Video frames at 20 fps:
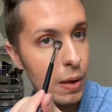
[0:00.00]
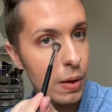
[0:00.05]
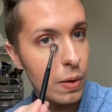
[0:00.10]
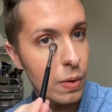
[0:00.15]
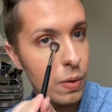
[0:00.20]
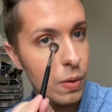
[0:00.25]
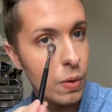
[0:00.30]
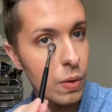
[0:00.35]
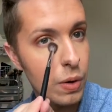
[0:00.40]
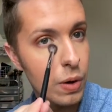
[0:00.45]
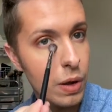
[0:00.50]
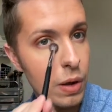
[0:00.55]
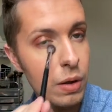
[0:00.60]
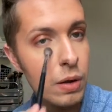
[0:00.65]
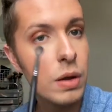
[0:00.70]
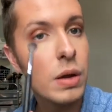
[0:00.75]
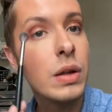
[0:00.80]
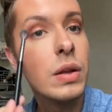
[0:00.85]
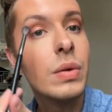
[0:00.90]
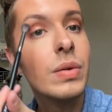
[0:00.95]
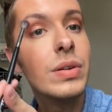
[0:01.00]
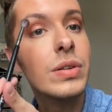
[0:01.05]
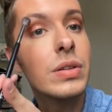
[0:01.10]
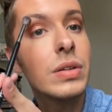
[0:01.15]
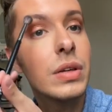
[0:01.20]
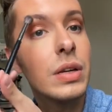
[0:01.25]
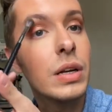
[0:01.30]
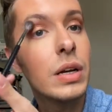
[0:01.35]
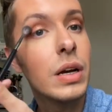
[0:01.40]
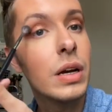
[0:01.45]
corner. And then we're just
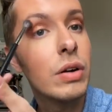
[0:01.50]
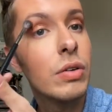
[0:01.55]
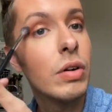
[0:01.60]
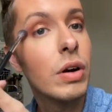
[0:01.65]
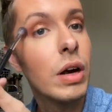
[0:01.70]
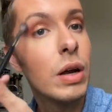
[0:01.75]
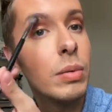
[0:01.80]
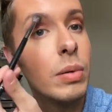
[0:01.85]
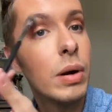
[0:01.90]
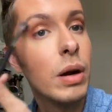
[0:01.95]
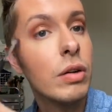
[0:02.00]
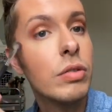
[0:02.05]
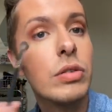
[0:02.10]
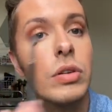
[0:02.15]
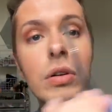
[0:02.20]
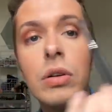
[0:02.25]
going to go right above.